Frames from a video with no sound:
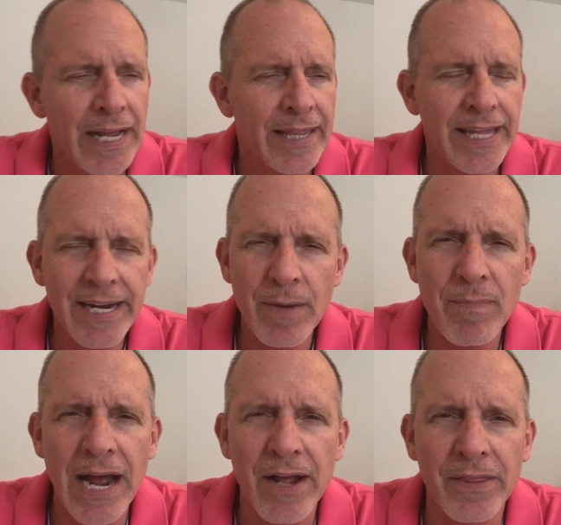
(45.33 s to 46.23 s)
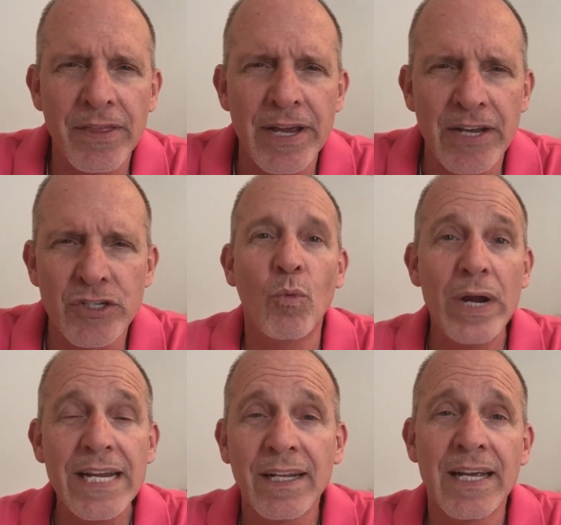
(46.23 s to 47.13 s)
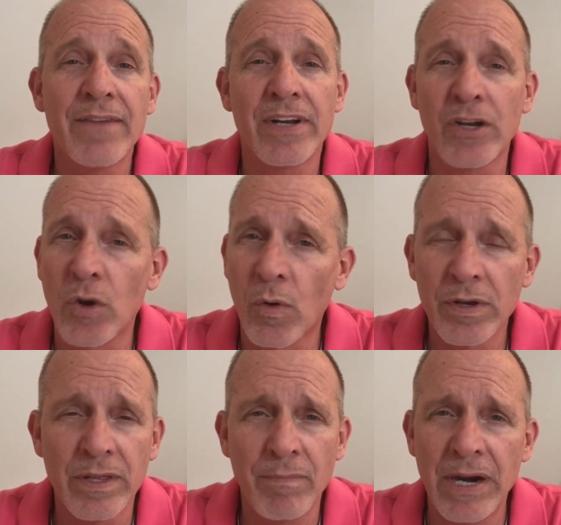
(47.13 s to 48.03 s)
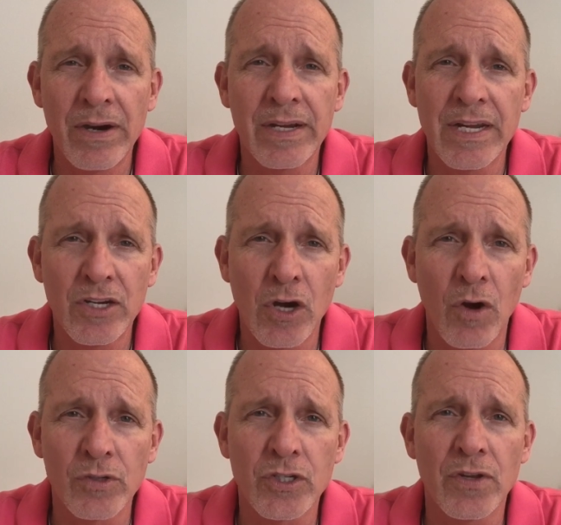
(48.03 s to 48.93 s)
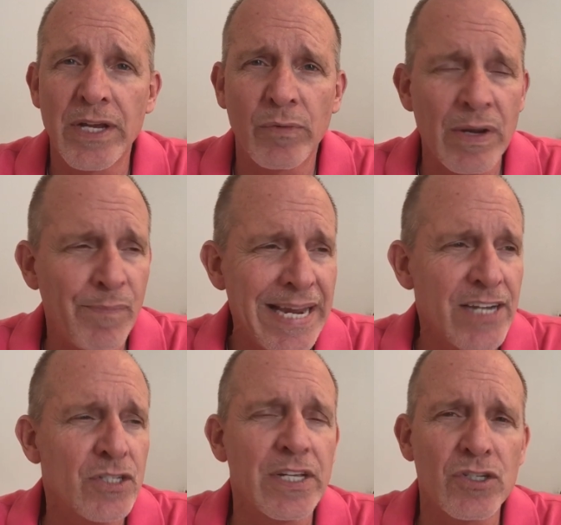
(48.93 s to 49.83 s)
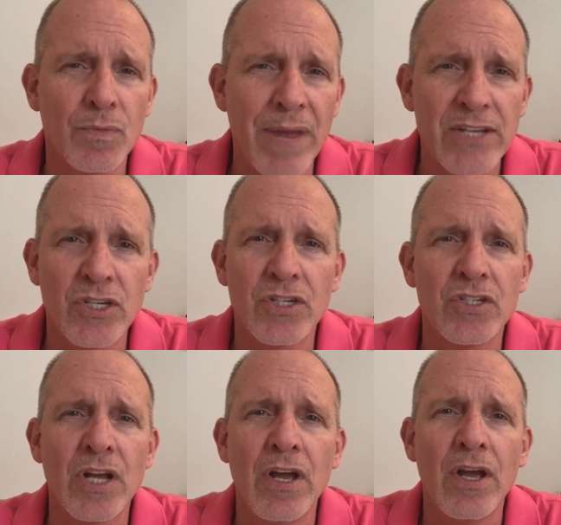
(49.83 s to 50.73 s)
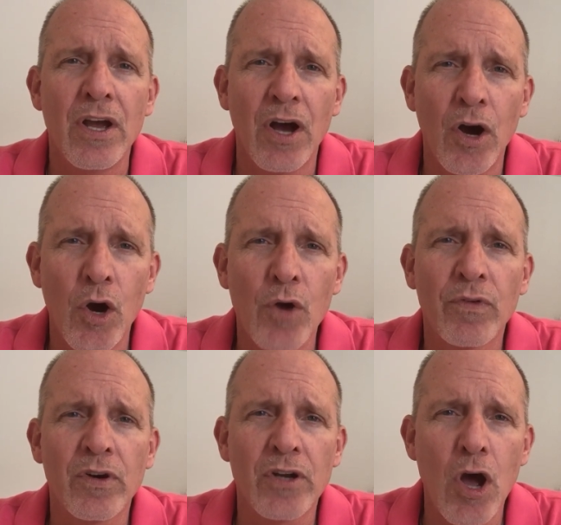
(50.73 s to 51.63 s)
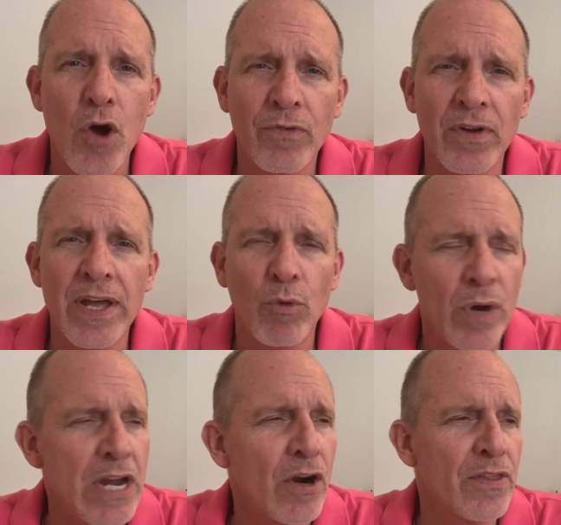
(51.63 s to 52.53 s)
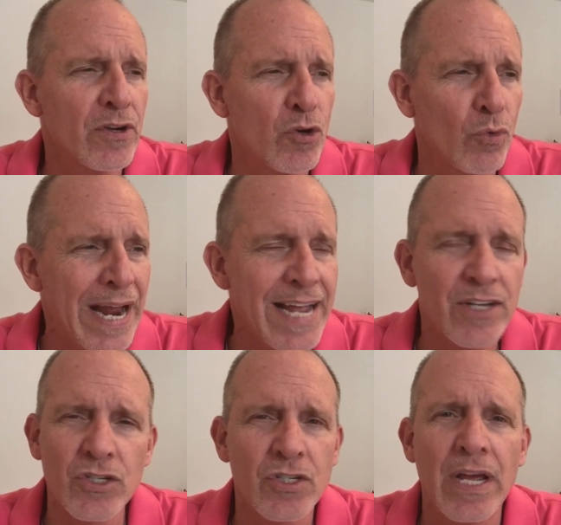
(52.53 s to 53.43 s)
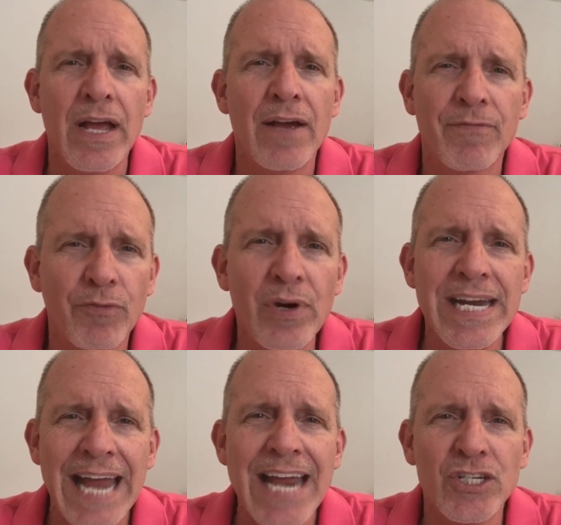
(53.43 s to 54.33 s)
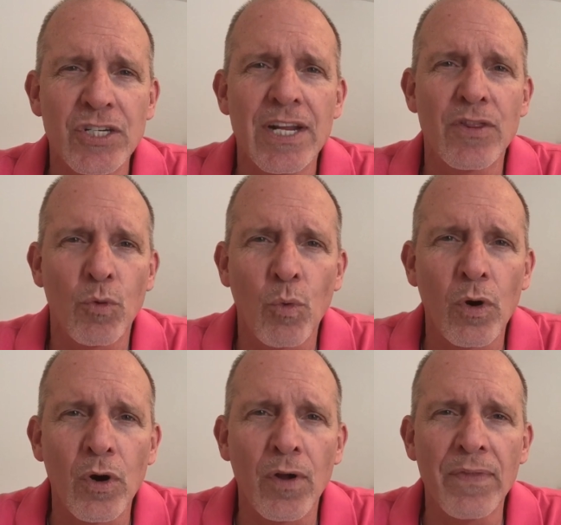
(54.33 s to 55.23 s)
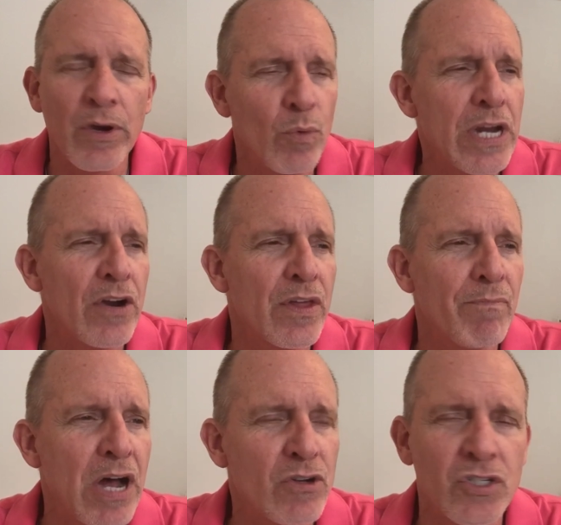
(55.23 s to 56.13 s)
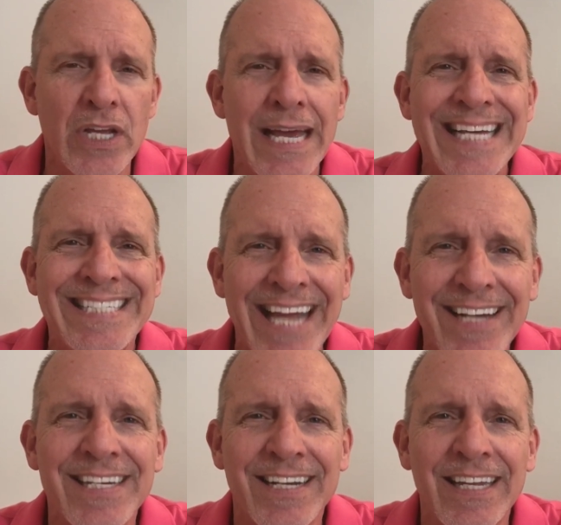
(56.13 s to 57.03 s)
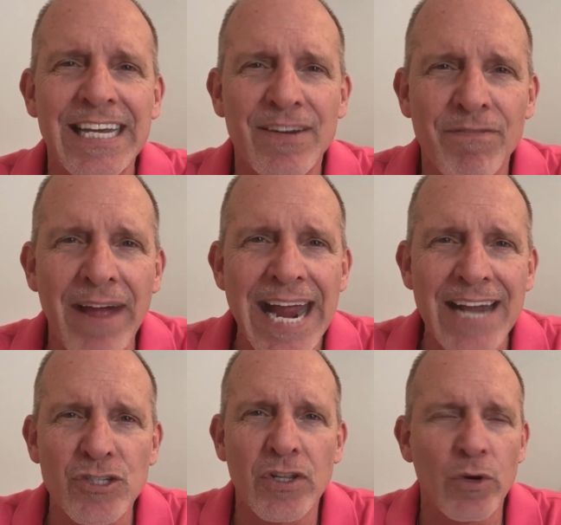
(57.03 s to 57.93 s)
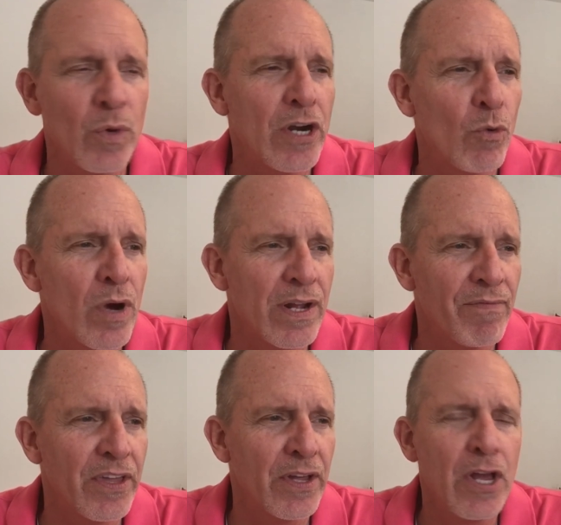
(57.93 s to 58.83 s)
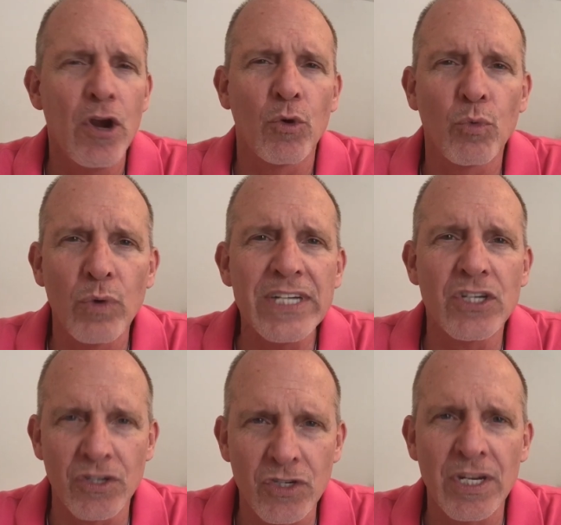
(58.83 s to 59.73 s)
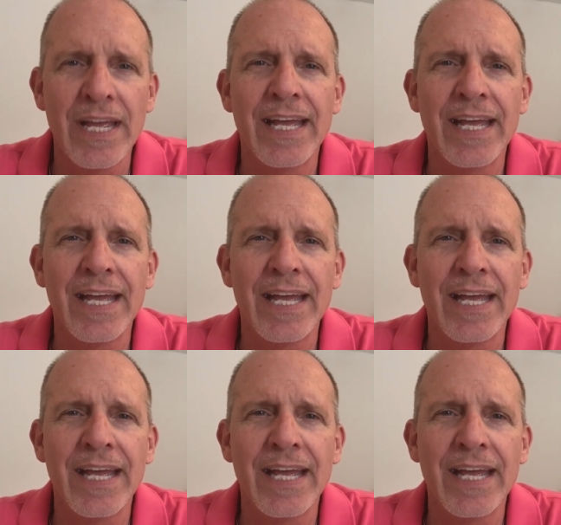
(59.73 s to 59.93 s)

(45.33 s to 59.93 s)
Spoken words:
Think about this. We live in a North American culture that repeats this message over and over, that we are the greatest free nation in the world, that we are the most technically advanced, that we are one of the richest